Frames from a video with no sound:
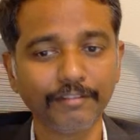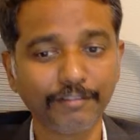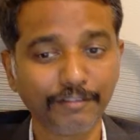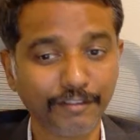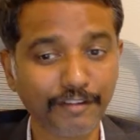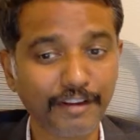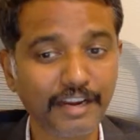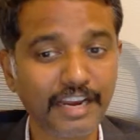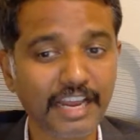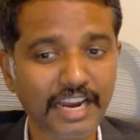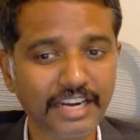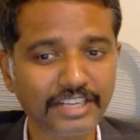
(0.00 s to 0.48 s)

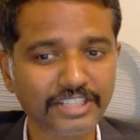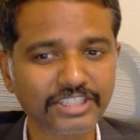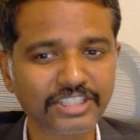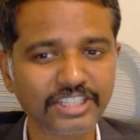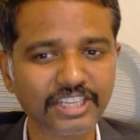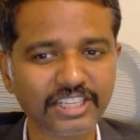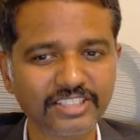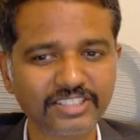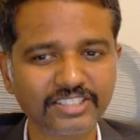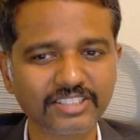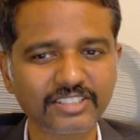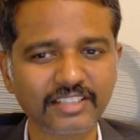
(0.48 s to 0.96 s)

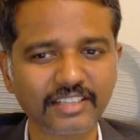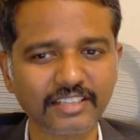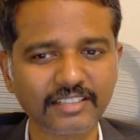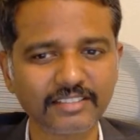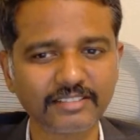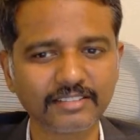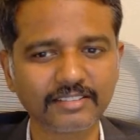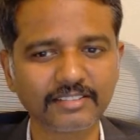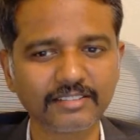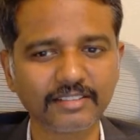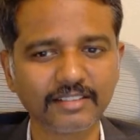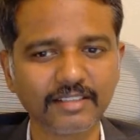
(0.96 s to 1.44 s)
Financial
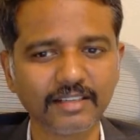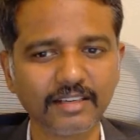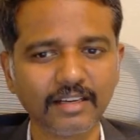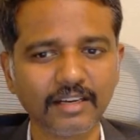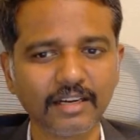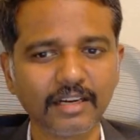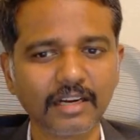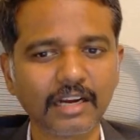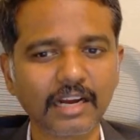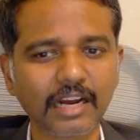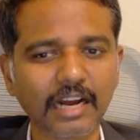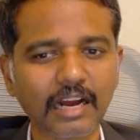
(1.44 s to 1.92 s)
stress
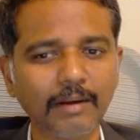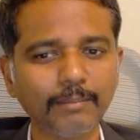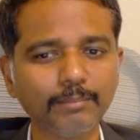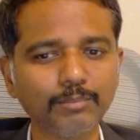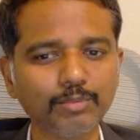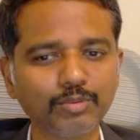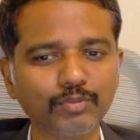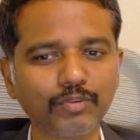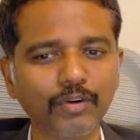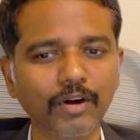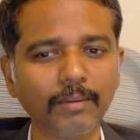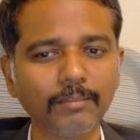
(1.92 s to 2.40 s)

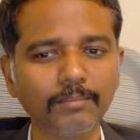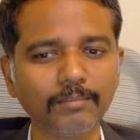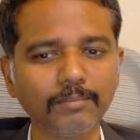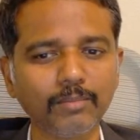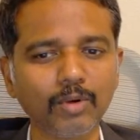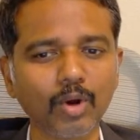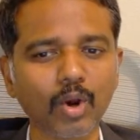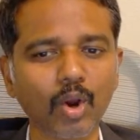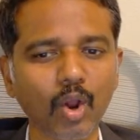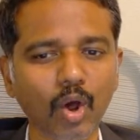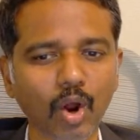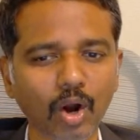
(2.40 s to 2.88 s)
comes
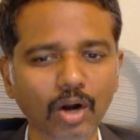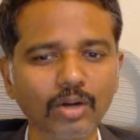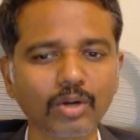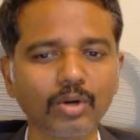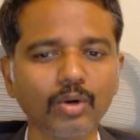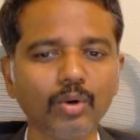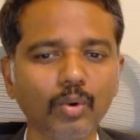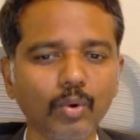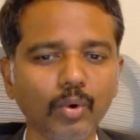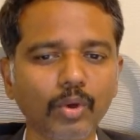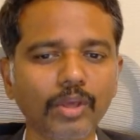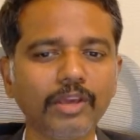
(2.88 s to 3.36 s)
from not
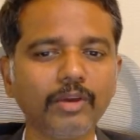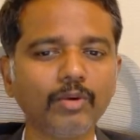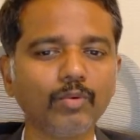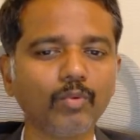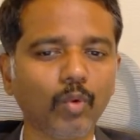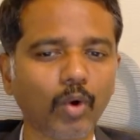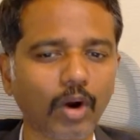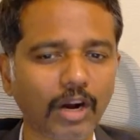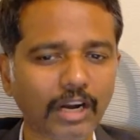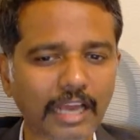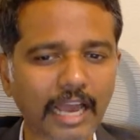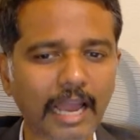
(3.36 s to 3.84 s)

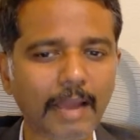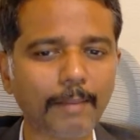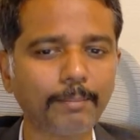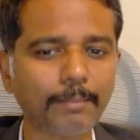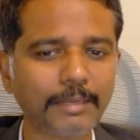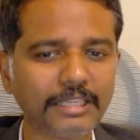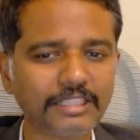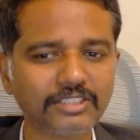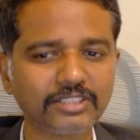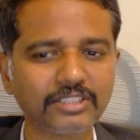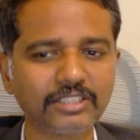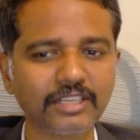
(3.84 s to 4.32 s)
knowing what
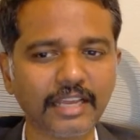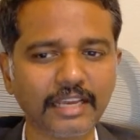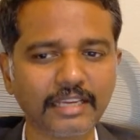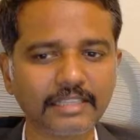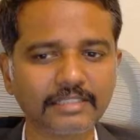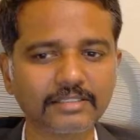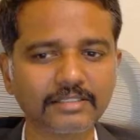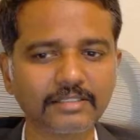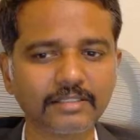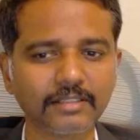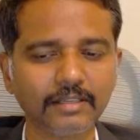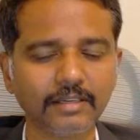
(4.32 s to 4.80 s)
happens
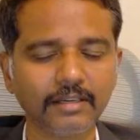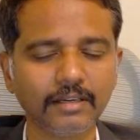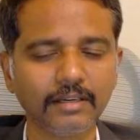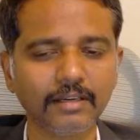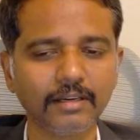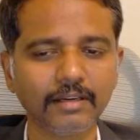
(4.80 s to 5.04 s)
next,